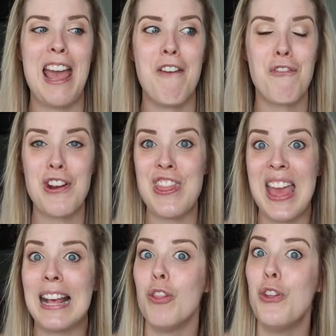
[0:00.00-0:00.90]
Everything
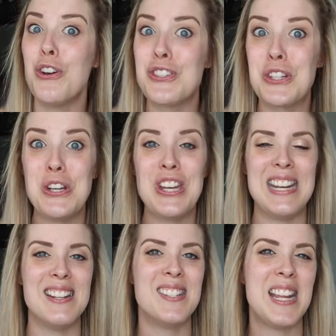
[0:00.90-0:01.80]
looks good
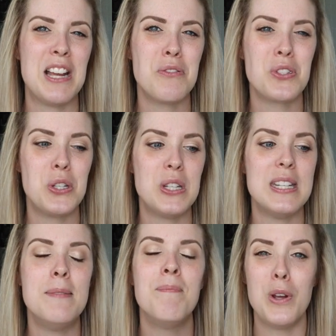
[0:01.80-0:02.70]
and sounds
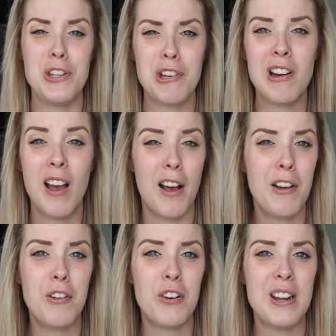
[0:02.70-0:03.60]
good. When you're
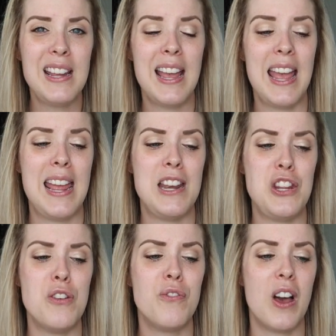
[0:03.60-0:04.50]
hungry and
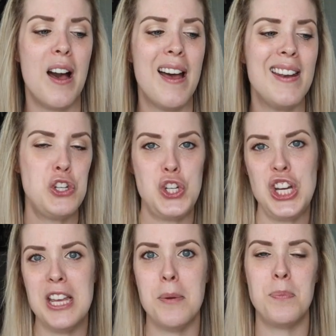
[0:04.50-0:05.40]
you've got
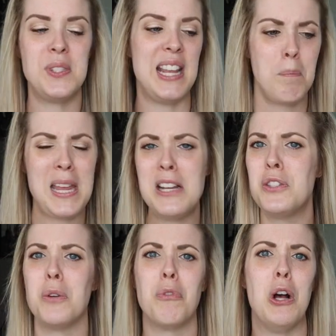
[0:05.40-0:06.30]
chips,
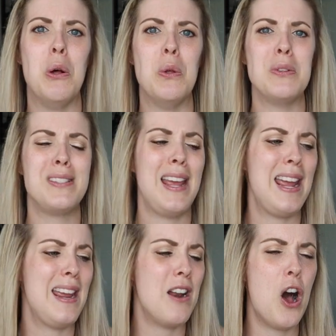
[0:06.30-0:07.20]
pizza rolls,
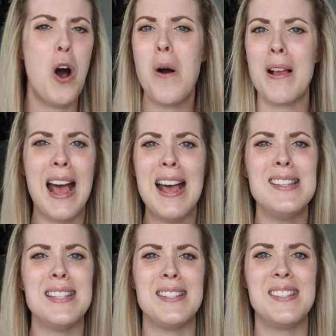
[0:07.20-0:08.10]
and all
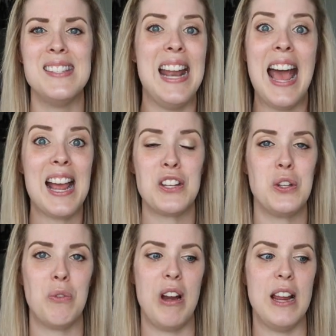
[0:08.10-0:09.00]
kinds of snacks
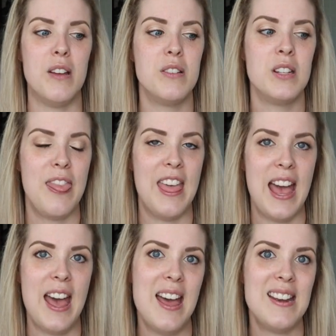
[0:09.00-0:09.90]
around,
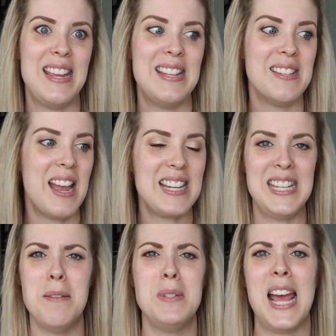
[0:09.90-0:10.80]
that is like
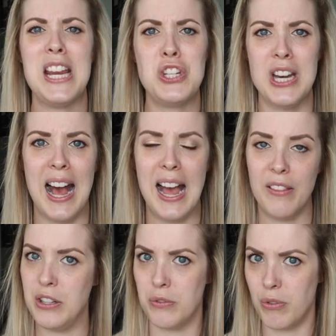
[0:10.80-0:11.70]
Temptation
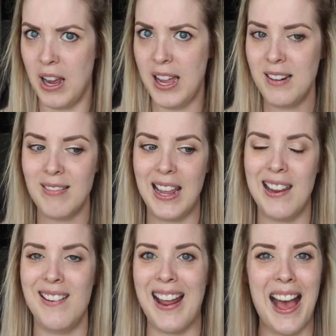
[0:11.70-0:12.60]
Island, right?
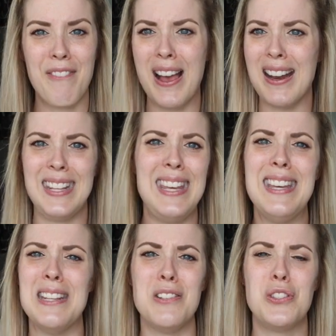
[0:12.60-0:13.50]
And I've got
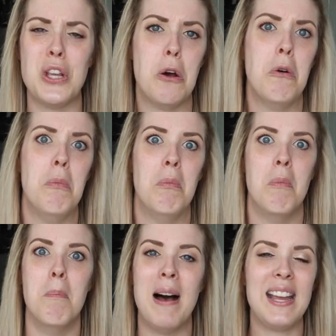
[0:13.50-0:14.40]
kids, so
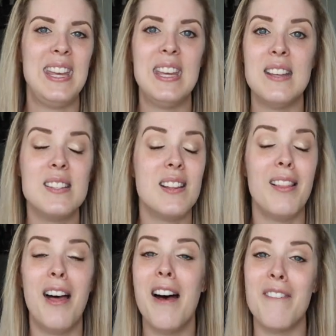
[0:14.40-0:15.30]
my kids
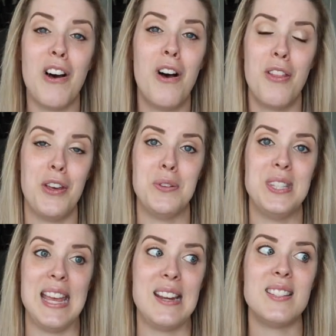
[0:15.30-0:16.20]
love all those
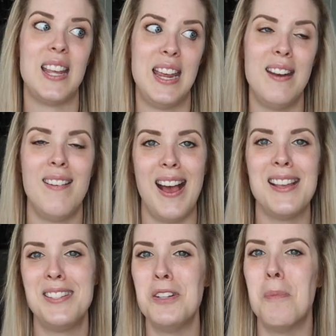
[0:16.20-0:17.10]
things, and I
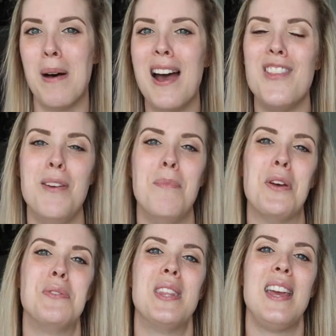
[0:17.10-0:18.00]
still buy them
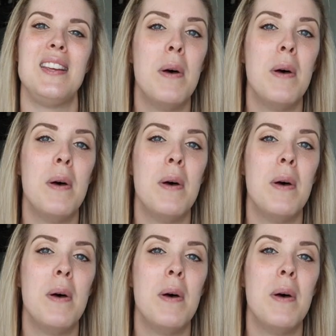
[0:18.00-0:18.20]
those things.